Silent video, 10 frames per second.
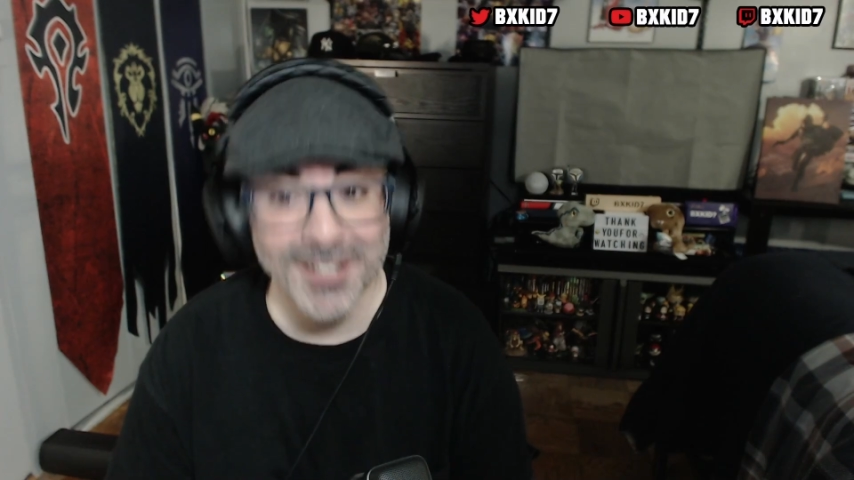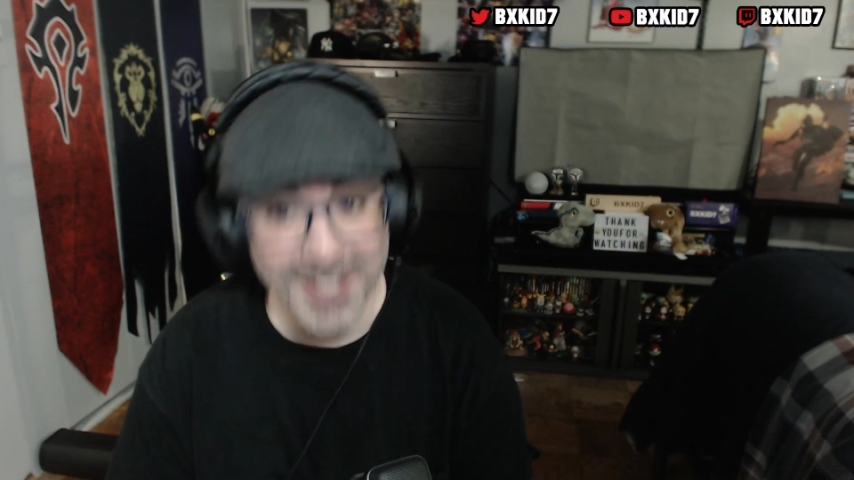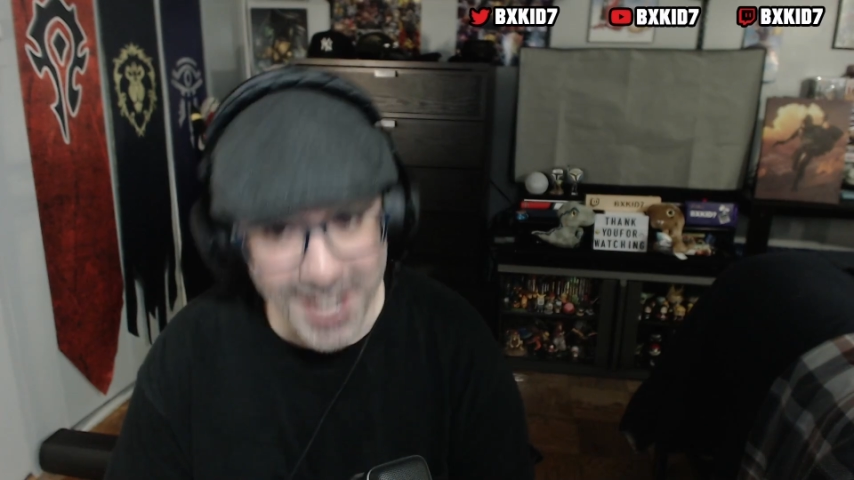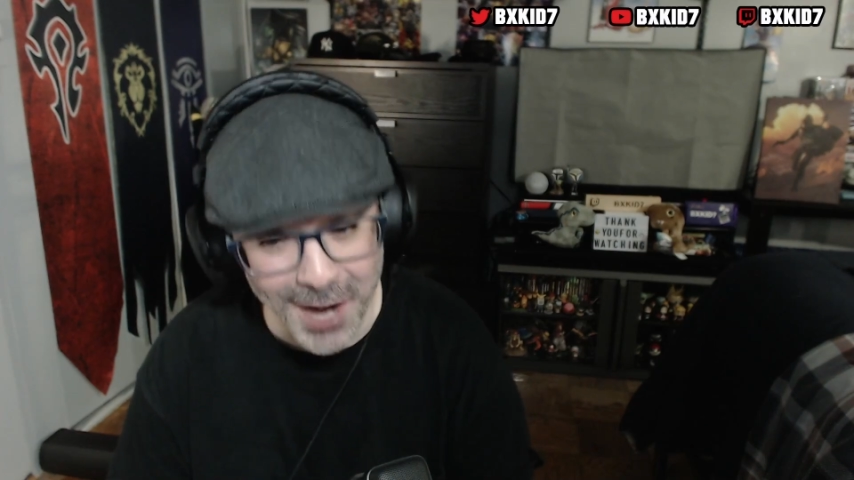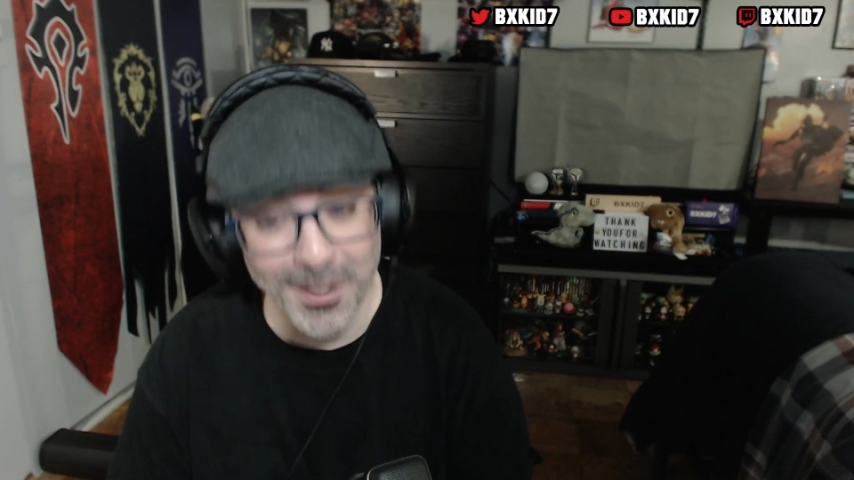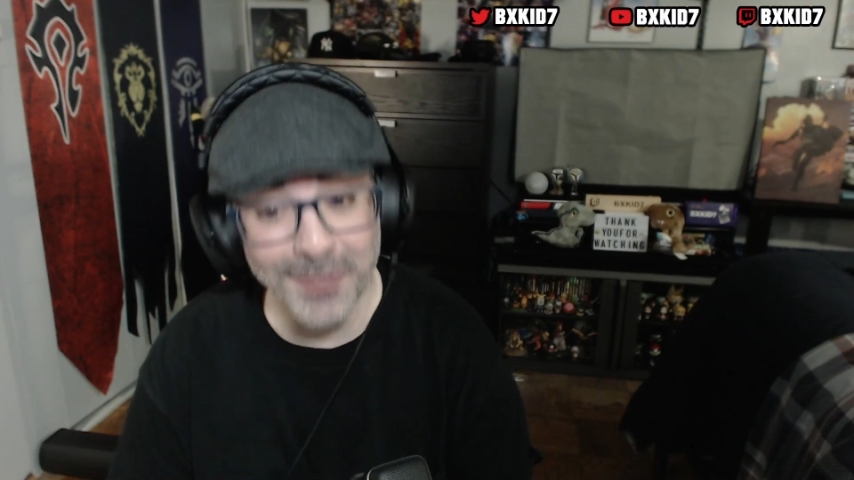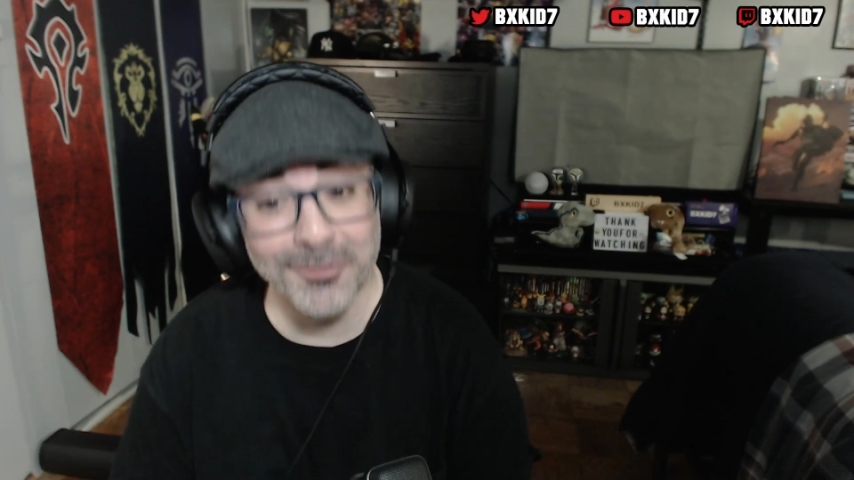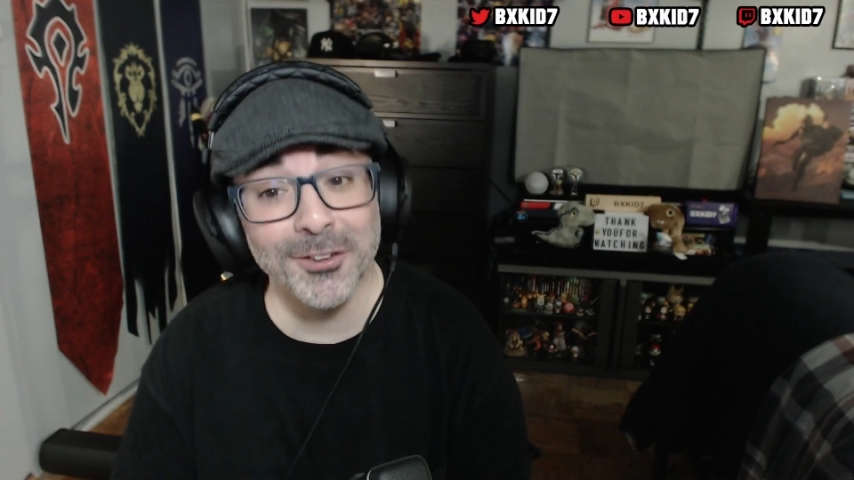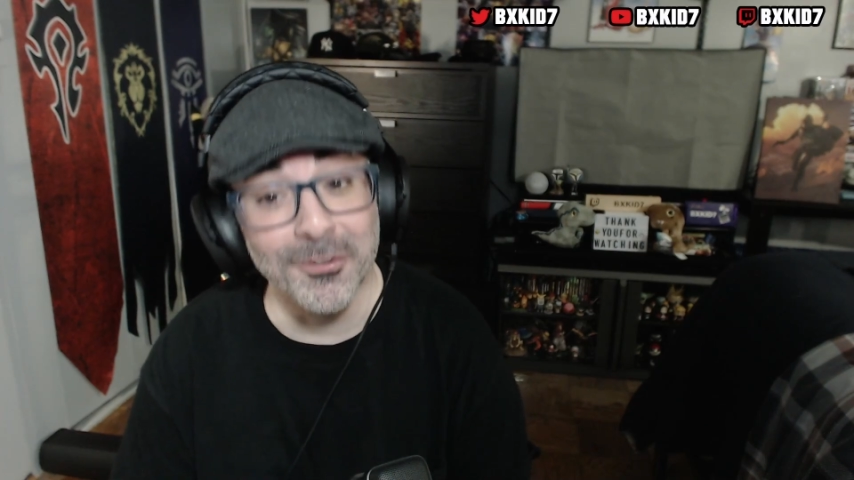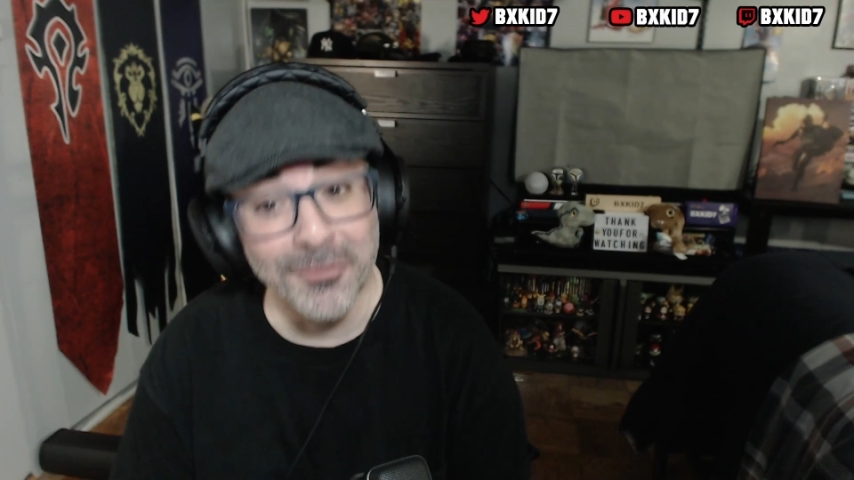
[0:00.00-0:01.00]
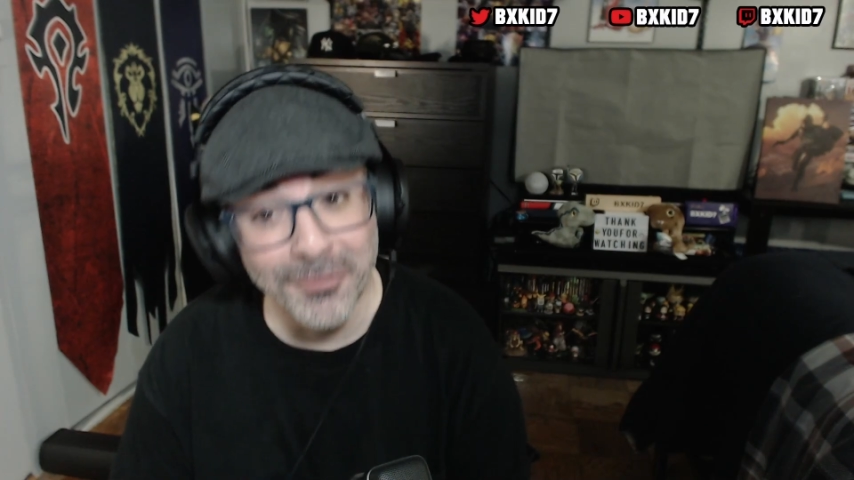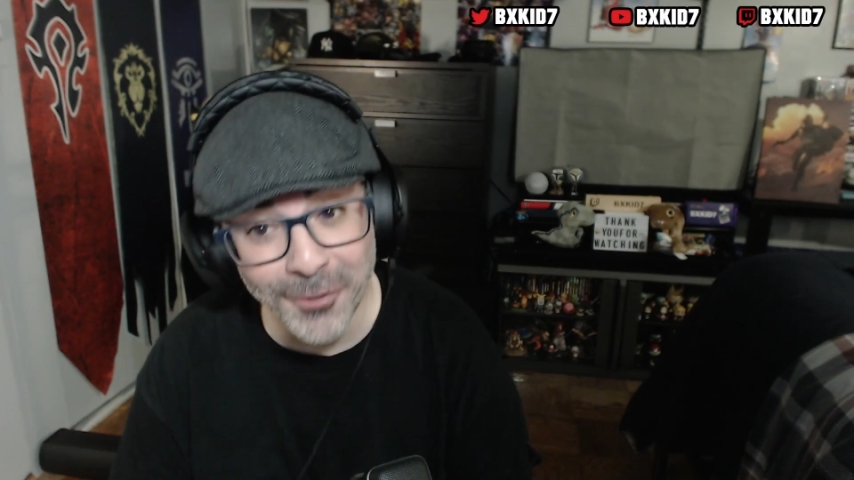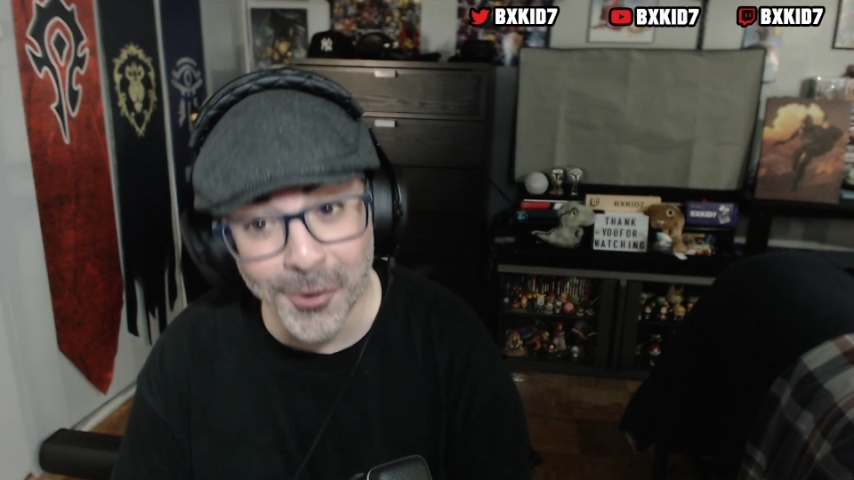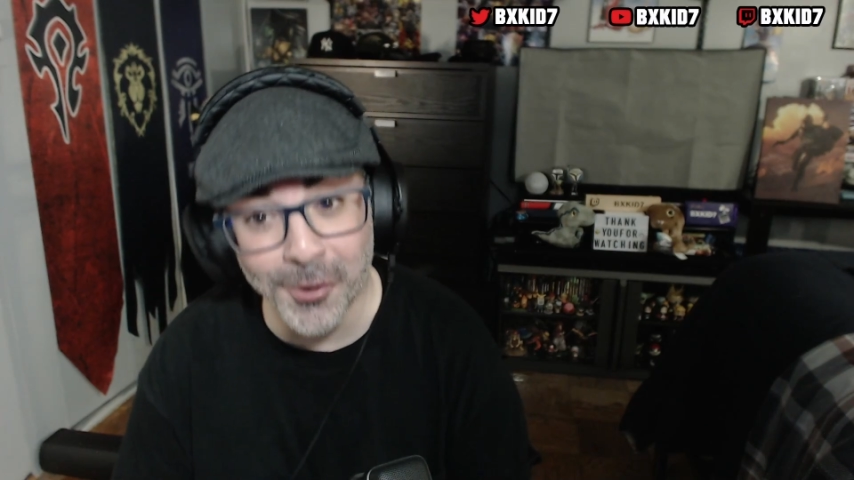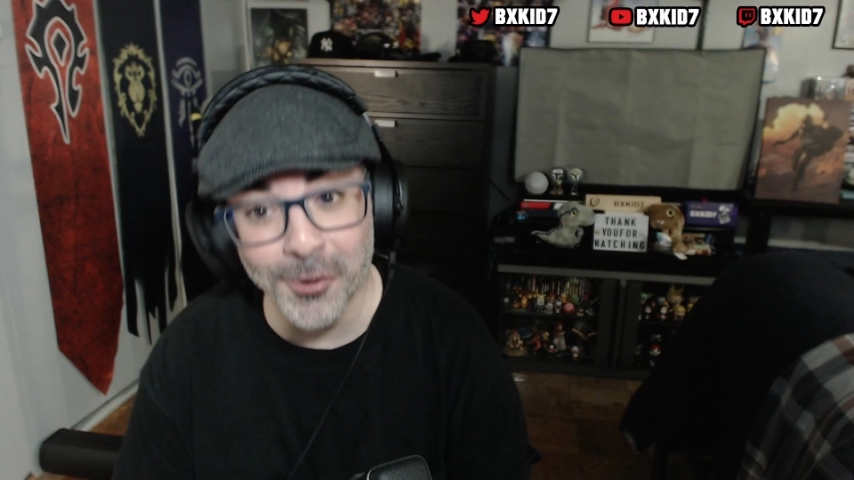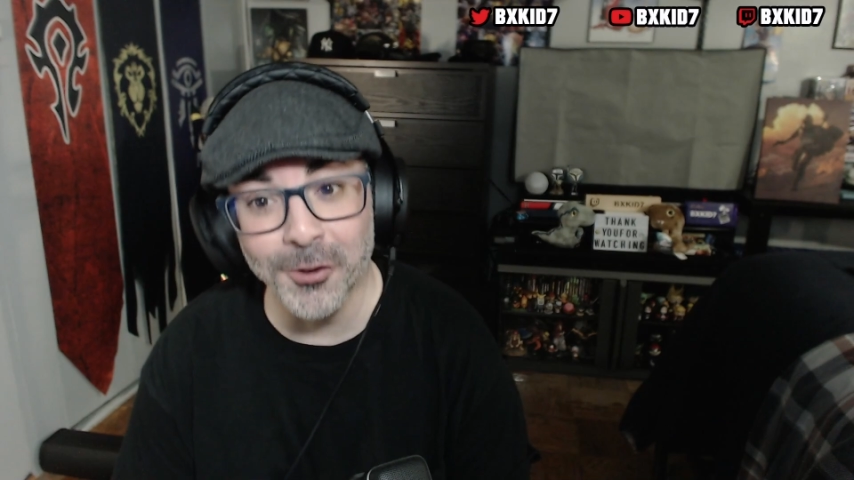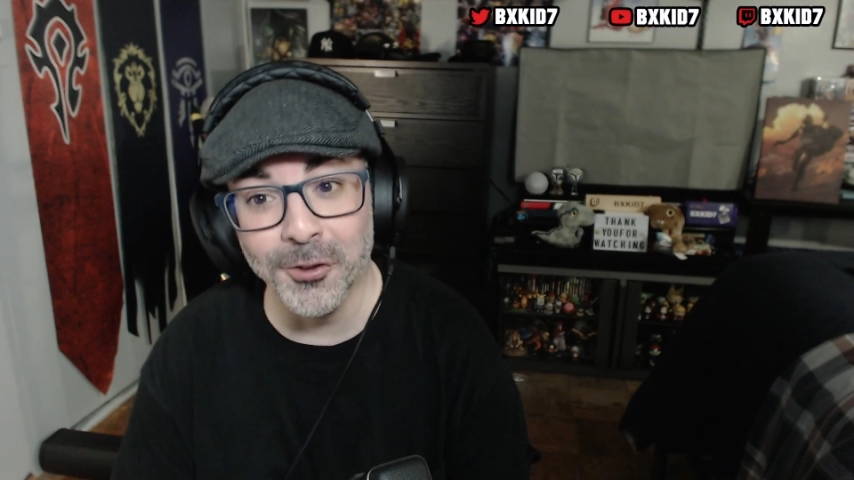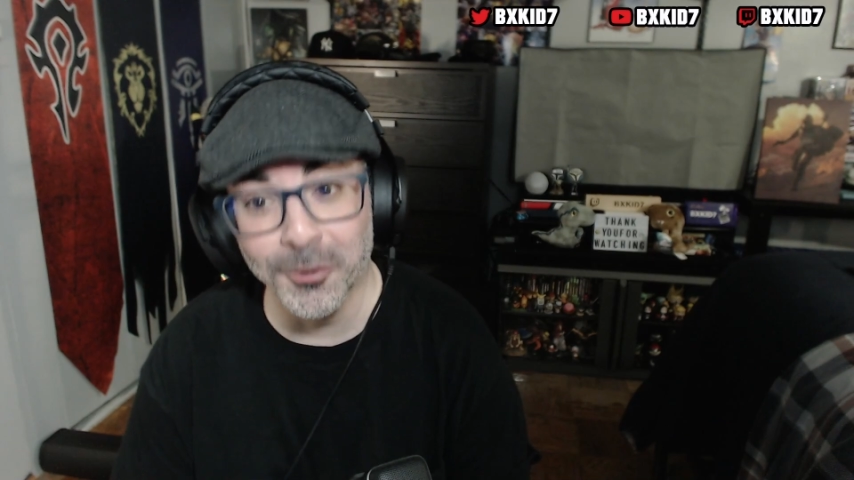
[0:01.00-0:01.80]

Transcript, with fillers: comment for the full